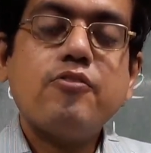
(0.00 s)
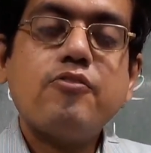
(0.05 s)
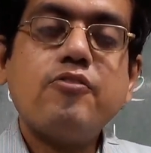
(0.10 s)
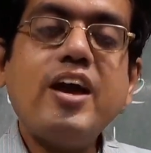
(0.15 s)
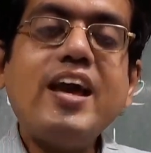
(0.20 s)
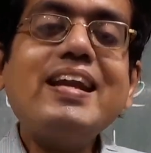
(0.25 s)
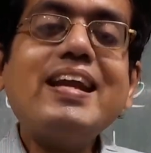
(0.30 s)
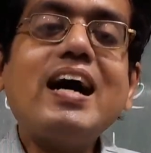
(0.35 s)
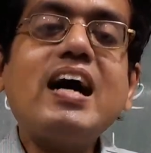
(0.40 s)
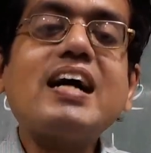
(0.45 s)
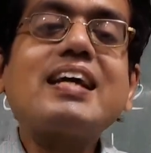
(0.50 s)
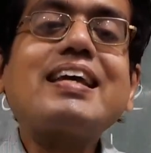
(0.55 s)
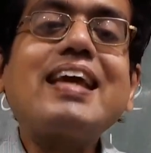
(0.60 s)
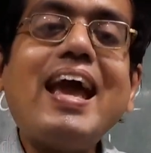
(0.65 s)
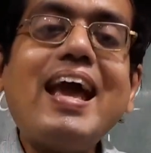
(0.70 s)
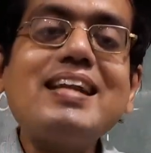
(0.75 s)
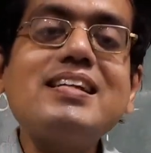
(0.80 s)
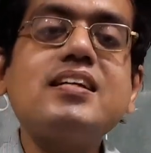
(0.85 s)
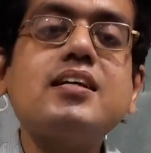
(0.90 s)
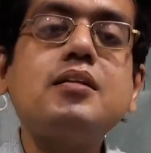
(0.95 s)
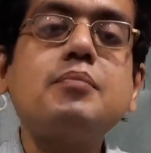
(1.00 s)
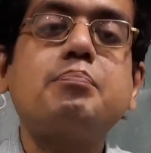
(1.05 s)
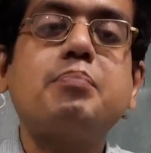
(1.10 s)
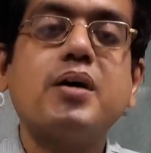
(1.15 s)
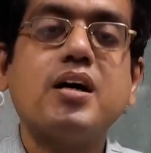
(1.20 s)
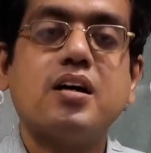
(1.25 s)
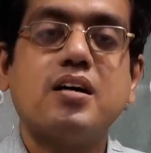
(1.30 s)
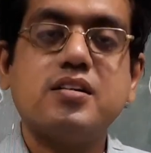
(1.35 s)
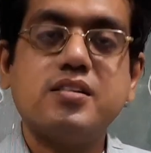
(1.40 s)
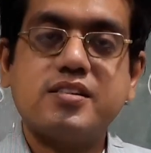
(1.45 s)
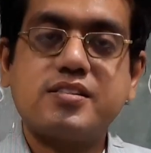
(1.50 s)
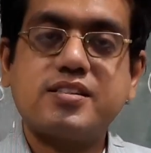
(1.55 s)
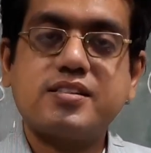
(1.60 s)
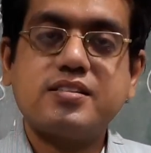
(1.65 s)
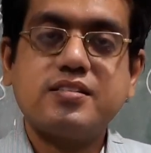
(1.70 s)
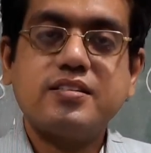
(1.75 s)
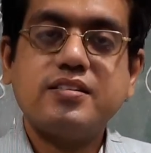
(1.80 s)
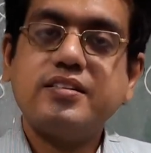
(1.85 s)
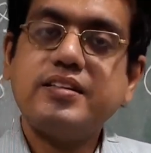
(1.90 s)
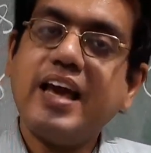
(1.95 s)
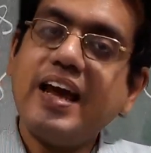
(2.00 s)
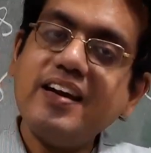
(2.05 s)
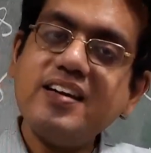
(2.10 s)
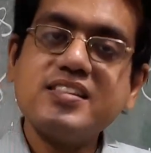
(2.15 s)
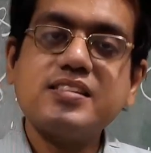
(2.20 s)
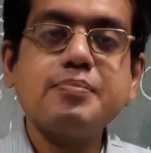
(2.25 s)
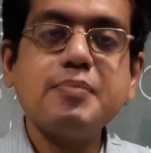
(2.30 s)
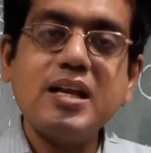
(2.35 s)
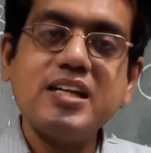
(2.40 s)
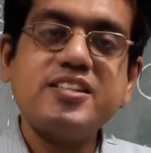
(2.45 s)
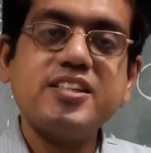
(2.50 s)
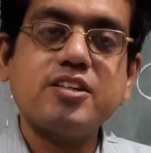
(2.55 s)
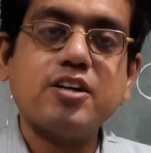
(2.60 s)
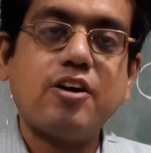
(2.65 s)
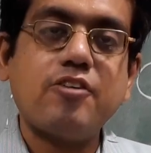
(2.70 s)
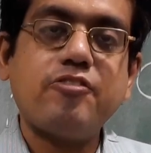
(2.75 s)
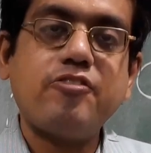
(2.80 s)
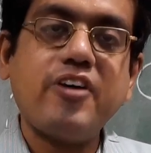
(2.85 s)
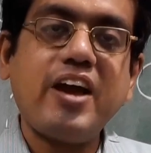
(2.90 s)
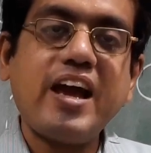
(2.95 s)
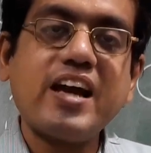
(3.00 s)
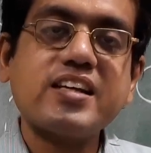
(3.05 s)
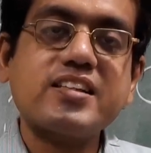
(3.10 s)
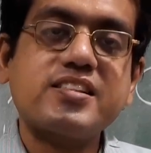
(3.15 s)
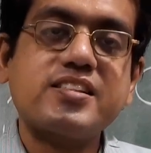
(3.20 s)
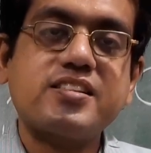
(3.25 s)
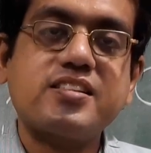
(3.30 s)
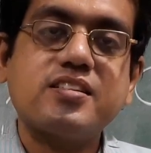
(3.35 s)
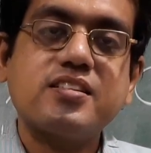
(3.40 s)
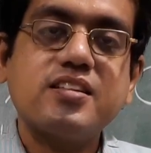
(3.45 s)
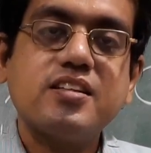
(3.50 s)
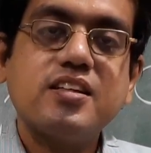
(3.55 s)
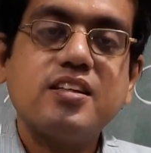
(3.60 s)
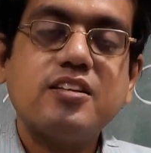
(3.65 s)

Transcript: When a candle burns, there is melting of wax.